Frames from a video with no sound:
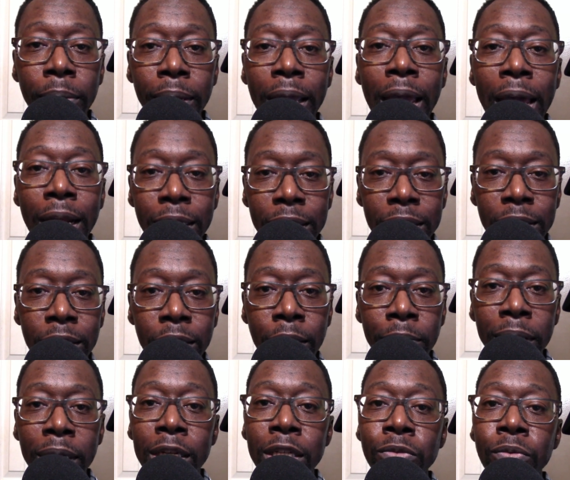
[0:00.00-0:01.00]
begotten Son,
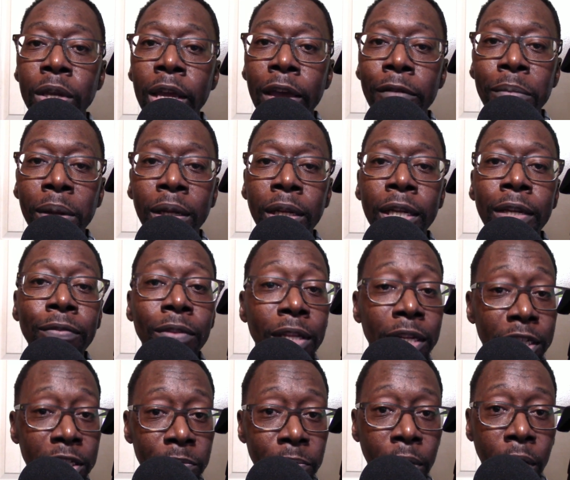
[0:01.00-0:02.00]
because we have believed in
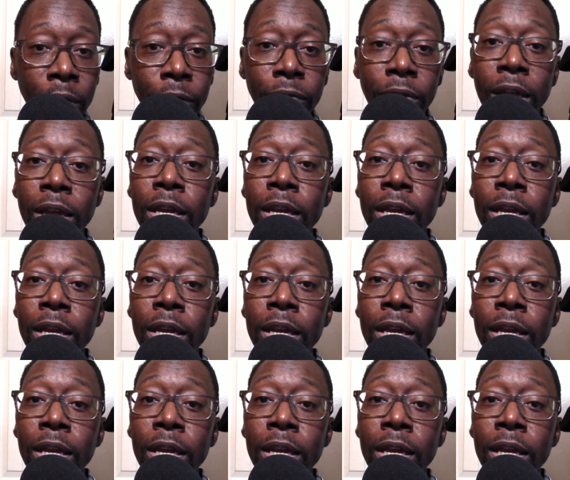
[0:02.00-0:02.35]
his birth